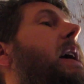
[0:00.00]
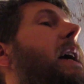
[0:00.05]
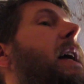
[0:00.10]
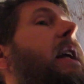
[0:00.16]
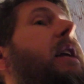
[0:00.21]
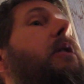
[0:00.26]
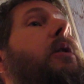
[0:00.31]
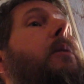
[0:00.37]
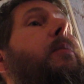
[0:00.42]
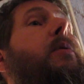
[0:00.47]
And
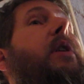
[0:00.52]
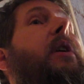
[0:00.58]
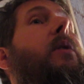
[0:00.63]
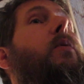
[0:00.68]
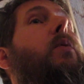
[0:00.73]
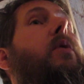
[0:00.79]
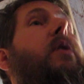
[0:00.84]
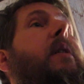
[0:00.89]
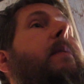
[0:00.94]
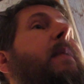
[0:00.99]
it looked pretty
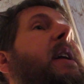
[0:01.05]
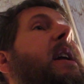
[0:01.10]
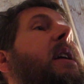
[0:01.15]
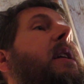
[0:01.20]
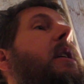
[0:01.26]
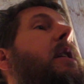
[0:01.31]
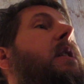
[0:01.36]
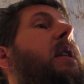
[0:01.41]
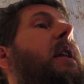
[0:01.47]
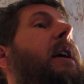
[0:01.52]
cool. They made it
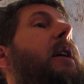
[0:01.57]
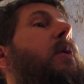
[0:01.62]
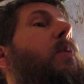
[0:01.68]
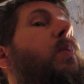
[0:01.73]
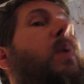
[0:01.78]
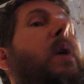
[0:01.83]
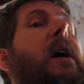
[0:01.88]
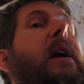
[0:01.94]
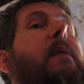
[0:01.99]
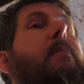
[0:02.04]
into like a
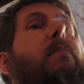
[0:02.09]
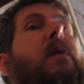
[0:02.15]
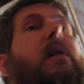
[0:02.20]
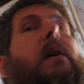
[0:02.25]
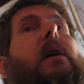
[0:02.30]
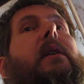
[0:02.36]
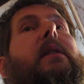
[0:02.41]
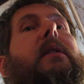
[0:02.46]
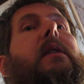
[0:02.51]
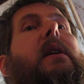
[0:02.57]
wine
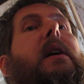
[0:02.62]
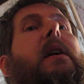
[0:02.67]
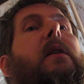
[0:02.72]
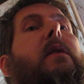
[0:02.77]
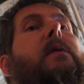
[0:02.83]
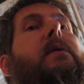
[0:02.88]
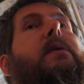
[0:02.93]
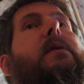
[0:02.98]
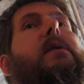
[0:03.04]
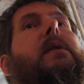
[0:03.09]
bar at their
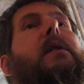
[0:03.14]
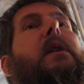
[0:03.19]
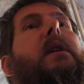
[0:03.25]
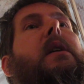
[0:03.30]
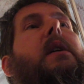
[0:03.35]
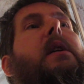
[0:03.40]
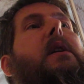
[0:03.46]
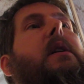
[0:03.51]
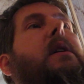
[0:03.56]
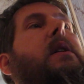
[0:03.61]
house.
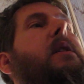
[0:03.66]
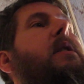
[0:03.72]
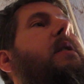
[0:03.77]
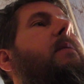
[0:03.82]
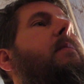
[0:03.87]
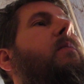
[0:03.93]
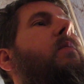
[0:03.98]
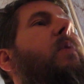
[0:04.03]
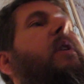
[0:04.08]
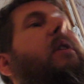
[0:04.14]

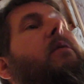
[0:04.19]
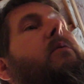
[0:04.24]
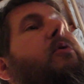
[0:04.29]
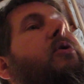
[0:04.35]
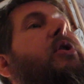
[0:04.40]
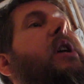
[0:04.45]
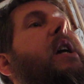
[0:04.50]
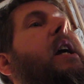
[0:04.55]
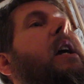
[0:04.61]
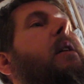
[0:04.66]
We don't
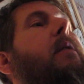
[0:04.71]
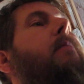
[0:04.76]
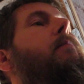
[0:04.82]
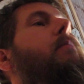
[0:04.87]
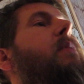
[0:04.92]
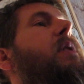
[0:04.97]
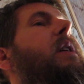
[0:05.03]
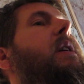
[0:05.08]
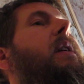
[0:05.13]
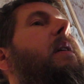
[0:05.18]
drink,
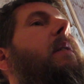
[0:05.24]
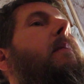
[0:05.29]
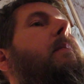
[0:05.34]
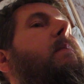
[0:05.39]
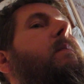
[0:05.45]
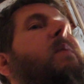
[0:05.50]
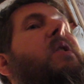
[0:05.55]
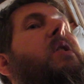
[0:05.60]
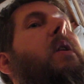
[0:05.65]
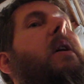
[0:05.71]
but uh,
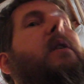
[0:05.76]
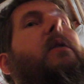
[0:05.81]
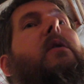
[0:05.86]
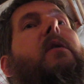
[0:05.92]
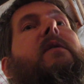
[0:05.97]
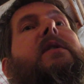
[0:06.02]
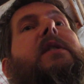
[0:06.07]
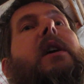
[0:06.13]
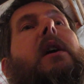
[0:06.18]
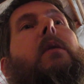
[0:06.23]
you know, I don't know
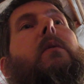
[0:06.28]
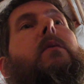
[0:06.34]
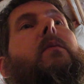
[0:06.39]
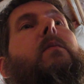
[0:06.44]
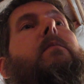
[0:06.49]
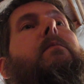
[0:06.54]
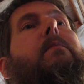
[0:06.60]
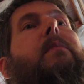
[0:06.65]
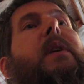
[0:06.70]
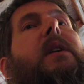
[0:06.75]
if Sarah would
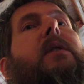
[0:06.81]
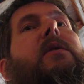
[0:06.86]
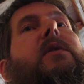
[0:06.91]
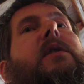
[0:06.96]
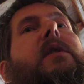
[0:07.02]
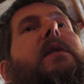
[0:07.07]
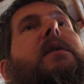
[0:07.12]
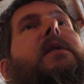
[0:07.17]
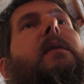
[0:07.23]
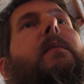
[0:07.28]
be
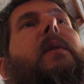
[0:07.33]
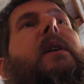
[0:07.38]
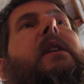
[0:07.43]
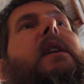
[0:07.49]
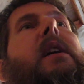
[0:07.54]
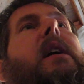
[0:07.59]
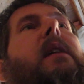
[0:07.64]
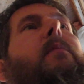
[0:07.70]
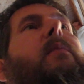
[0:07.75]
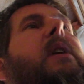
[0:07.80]
interested in something like
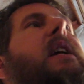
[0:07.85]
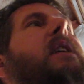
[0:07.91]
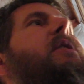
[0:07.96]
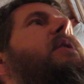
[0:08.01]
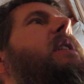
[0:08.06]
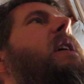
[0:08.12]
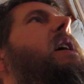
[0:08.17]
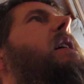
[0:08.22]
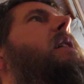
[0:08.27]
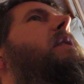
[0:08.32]
that, but I
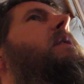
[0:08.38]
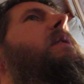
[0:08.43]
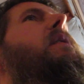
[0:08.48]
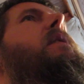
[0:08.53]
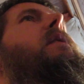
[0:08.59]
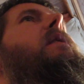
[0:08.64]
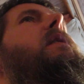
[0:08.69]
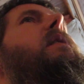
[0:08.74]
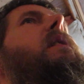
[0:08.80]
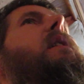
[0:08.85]
just can't,
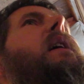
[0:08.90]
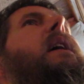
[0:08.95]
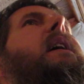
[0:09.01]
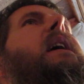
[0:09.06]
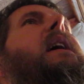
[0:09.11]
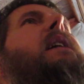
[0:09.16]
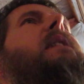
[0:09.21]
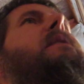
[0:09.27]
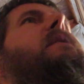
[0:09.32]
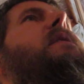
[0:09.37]
I
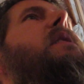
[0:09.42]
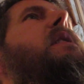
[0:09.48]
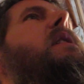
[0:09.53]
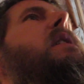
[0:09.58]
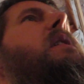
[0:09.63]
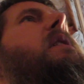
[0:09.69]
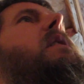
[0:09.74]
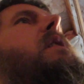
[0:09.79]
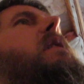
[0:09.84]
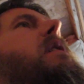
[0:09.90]
can't
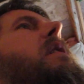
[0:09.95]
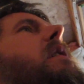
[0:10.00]
see